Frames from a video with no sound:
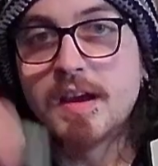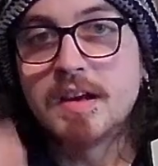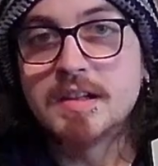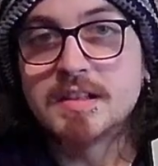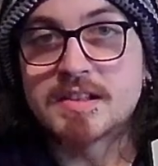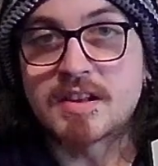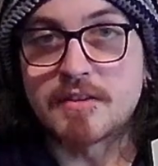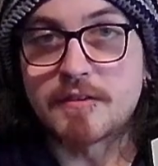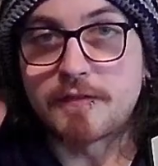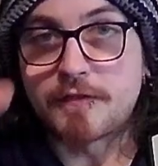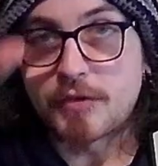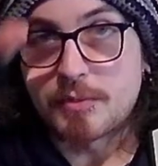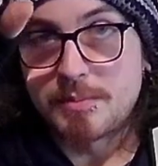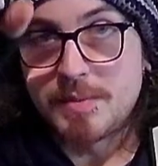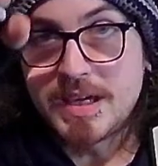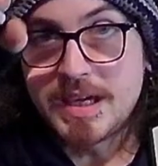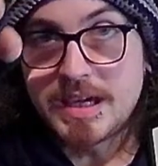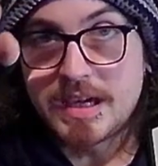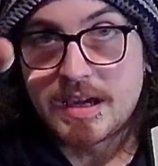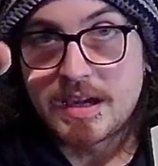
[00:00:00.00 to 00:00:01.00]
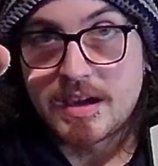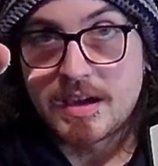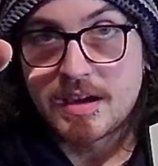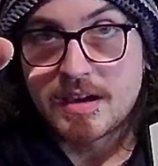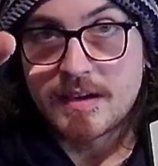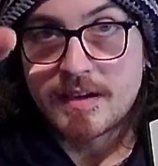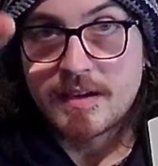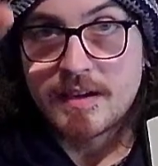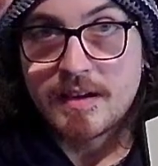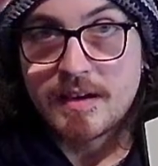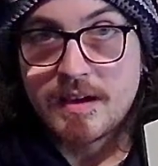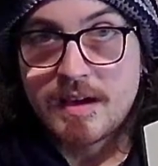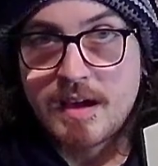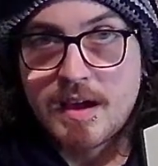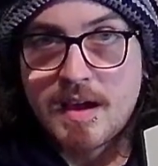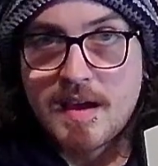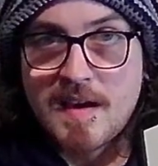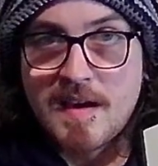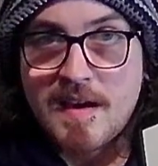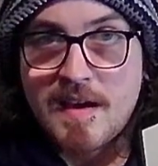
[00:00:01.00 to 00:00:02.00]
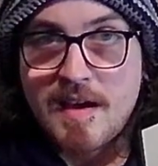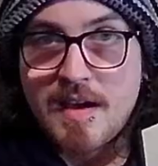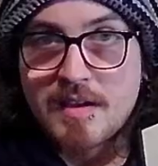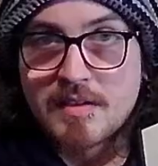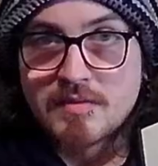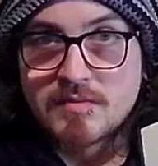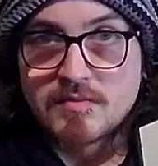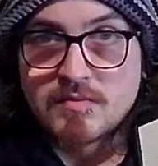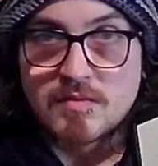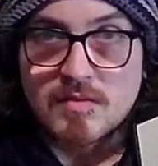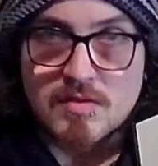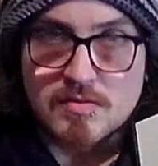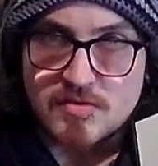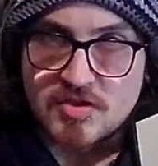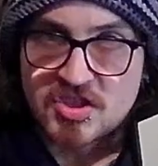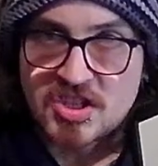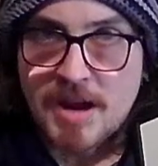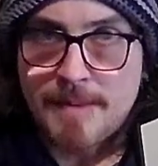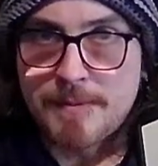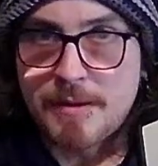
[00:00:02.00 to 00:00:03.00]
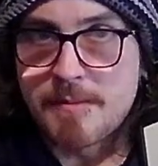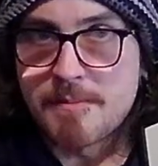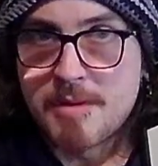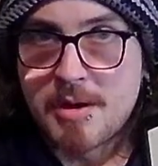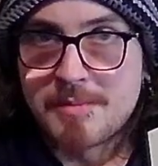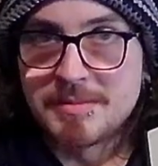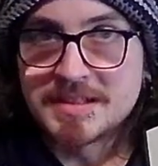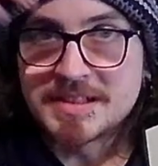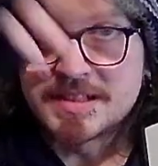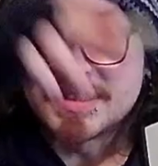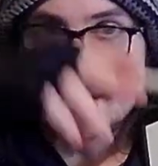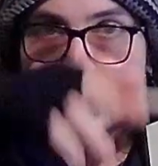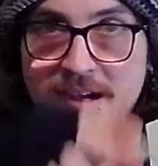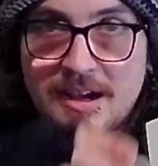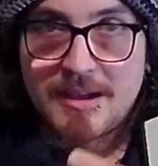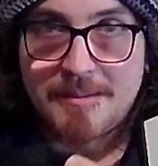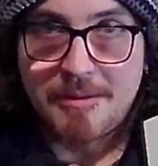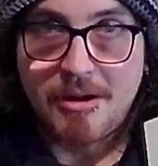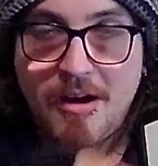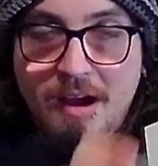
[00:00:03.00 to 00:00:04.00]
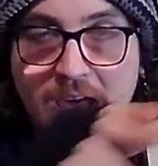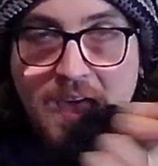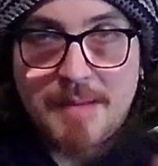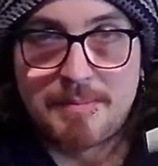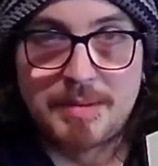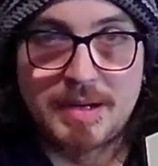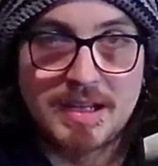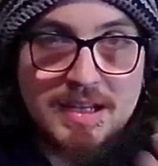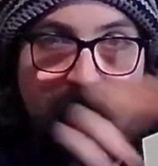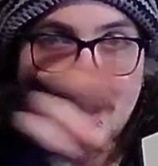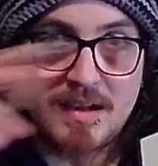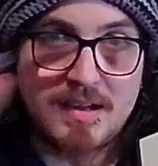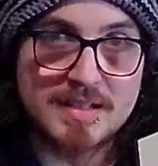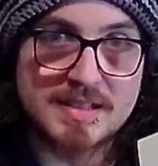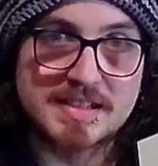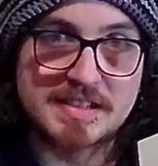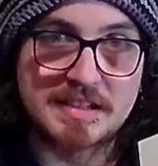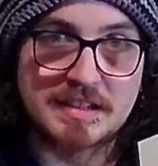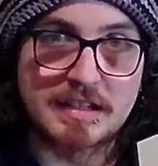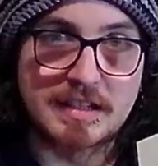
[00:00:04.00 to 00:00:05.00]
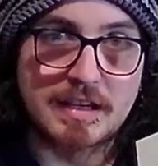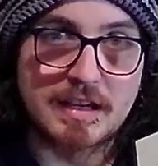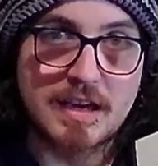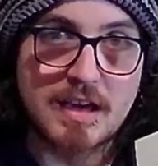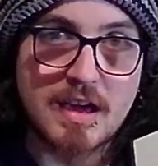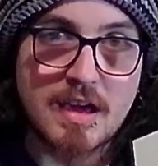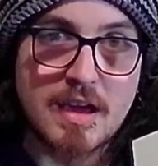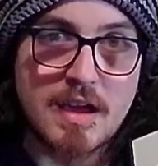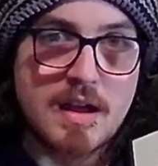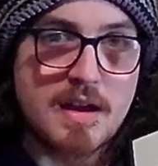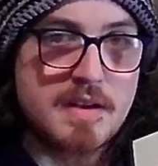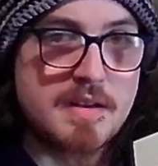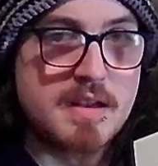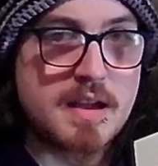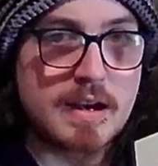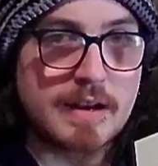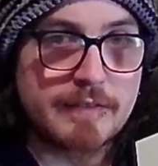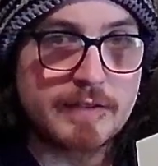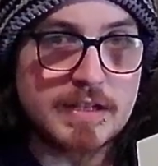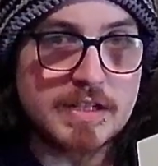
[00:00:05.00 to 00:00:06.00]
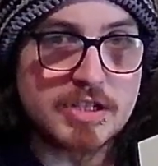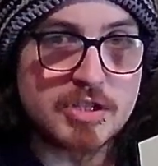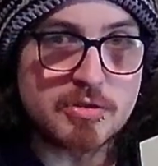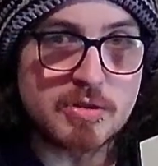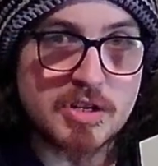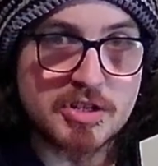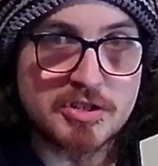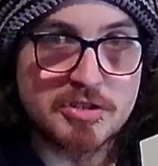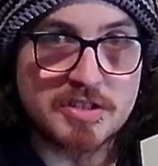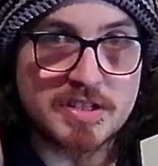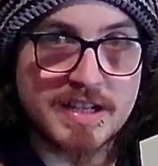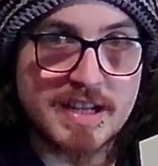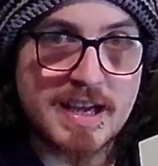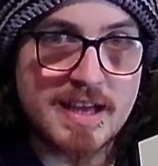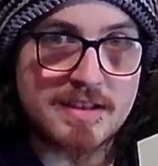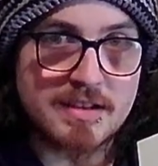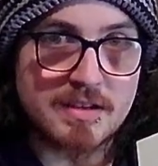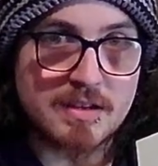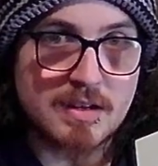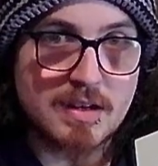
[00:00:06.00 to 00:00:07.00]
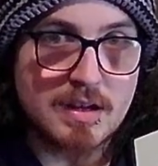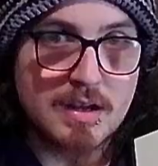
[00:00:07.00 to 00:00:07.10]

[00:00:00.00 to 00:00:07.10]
So for me, separate moments in time are happening constantly. None of it is structured together.